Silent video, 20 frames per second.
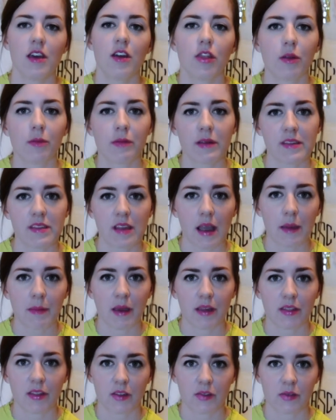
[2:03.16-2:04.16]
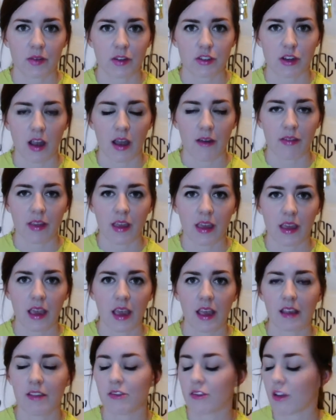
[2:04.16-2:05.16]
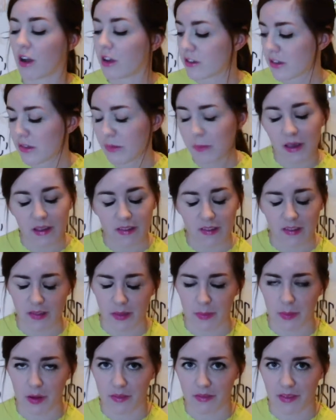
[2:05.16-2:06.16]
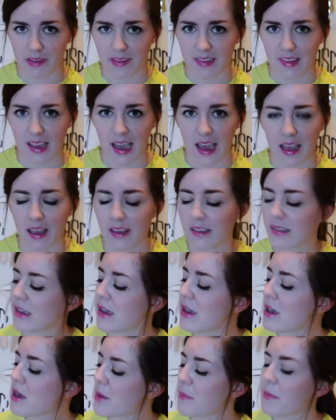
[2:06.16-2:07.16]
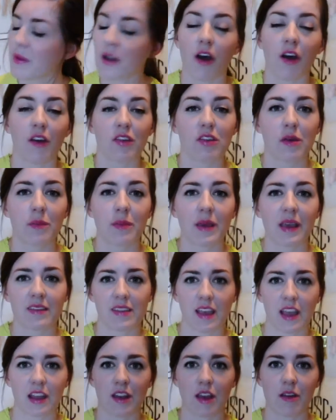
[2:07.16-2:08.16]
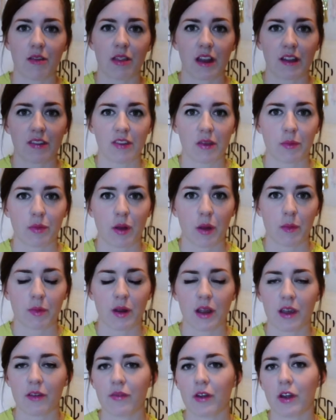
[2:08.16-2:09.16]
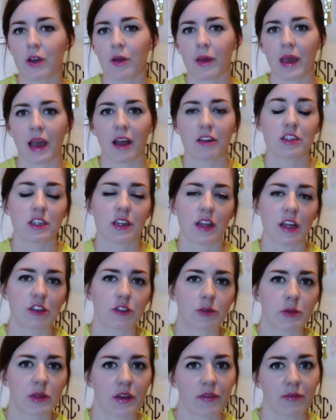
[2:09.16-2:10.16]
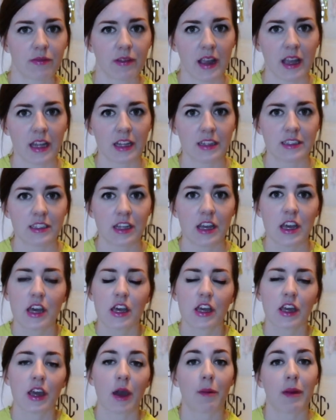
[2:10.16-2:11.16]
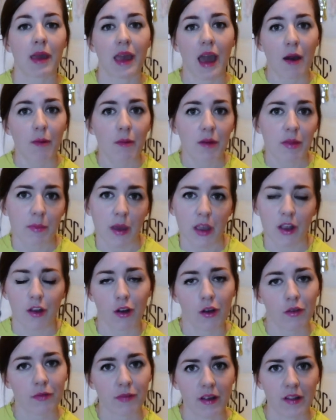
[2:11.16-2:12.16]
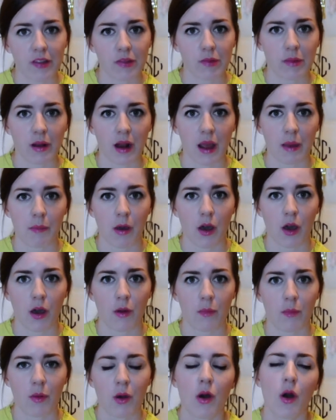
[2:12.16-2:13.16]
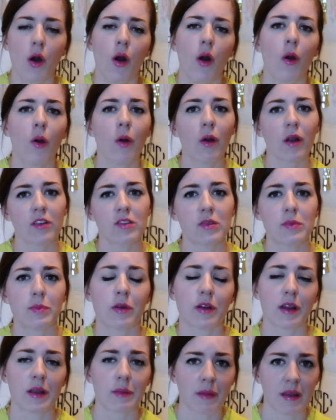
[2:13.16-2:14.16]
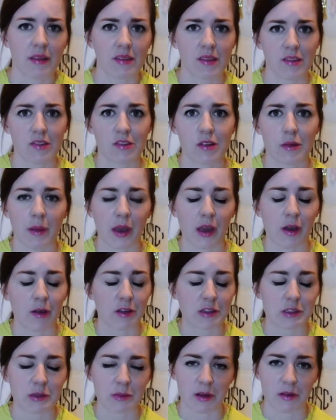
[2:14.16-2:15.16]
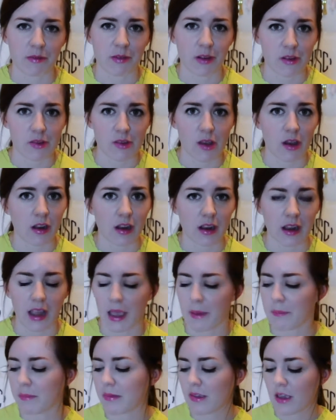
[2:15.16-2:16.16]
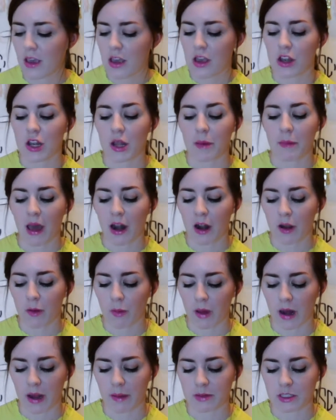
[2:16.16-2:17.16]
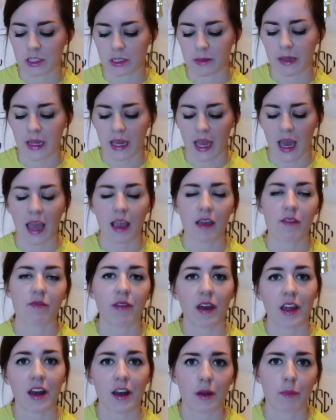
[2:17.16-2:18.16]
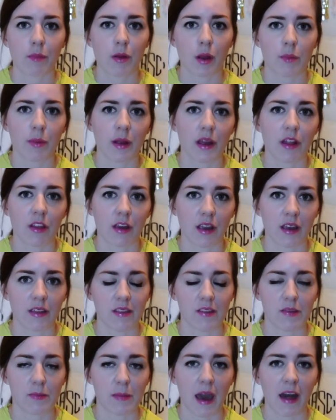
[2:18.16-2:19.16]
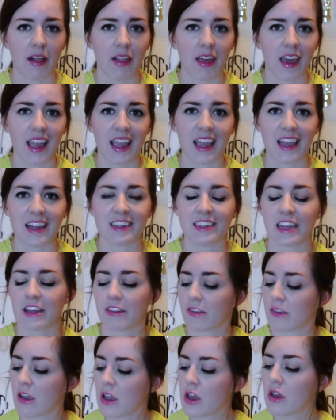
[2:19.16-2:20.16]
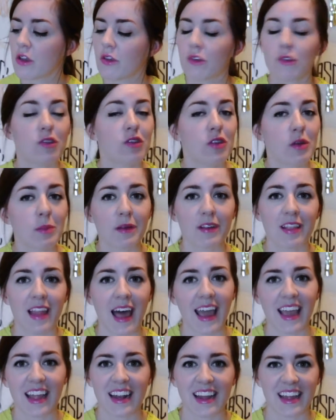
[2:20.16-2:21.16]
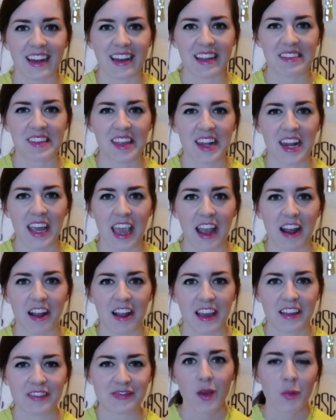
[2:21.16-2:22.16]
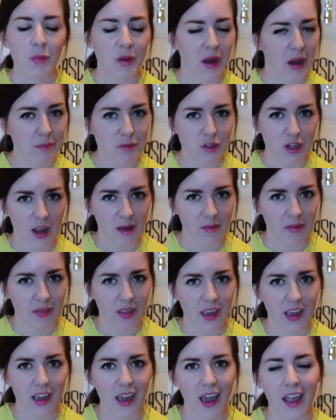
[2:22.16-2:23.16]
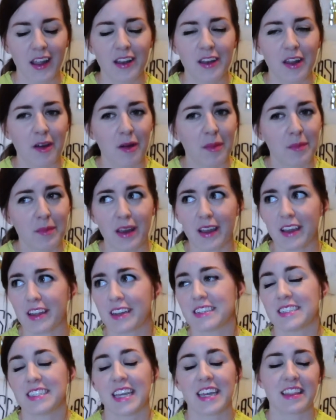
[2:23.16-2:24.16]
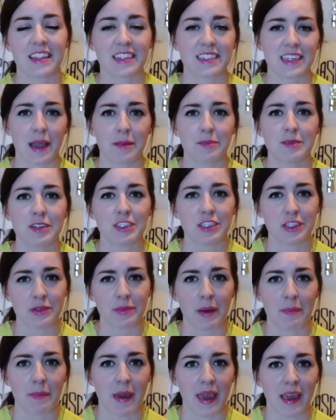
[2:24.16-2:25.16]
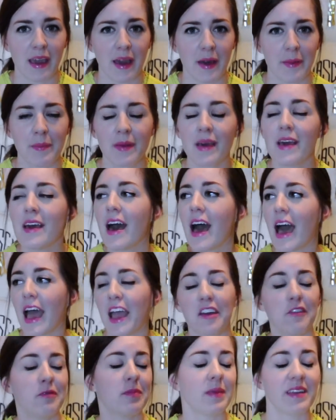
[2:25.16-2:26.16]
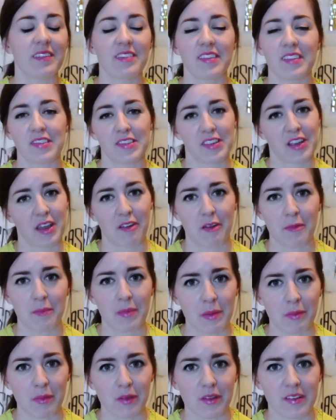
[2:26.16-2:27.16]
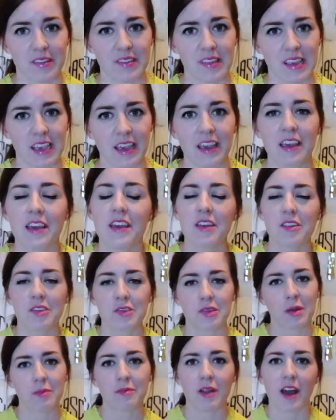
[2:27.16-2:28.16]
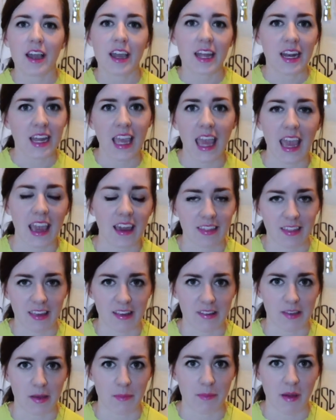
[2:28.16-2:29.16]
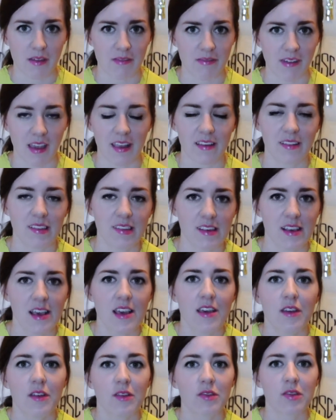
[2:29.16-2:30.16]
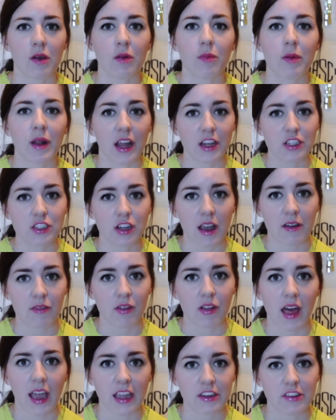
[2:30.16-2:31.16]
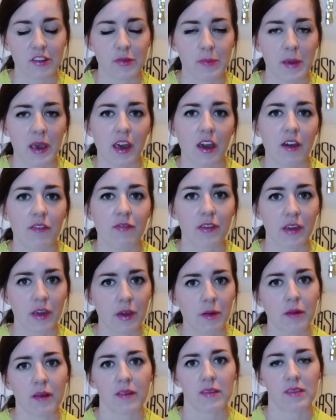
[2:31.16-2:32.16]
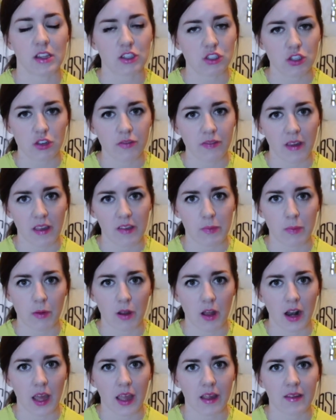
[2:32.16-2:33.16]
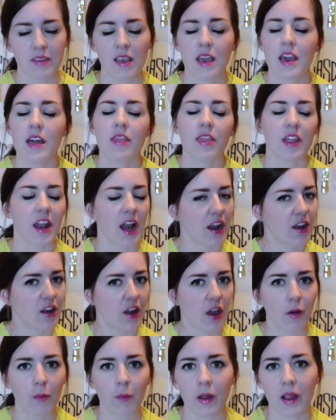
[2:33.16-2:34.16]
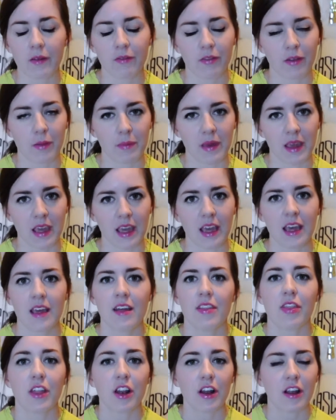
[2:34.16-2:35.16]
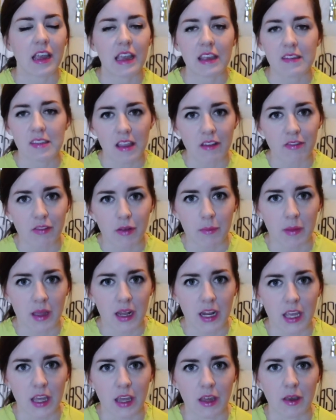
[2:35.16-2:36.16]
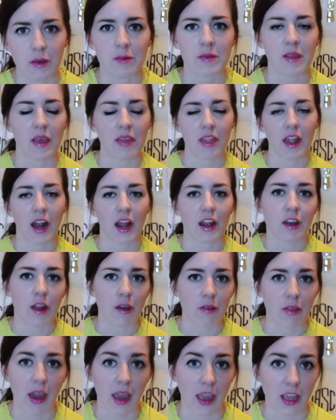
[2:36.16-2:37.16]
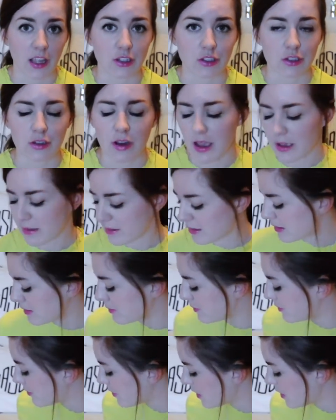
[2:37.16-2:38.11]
The reason I picked this for traveling is not just because it's the perfect size, but also because I know that it's appropriate for going out to lunch with a friend, going out with my girlfriends when I'm home, or supporting my sister by going to one of her soccer games. No matter what I'm doing, I can find an appropriate look in this palette and it's super light and easy to carry. When I'm traveling, I know I'm not going to take the time to do my makeup. I have places to go and people to see, so I'm not going to cake things on my face. So when I travel, I just pick a few essential face products that I know work for me, that are easy for me to use, and that I know that I can trust.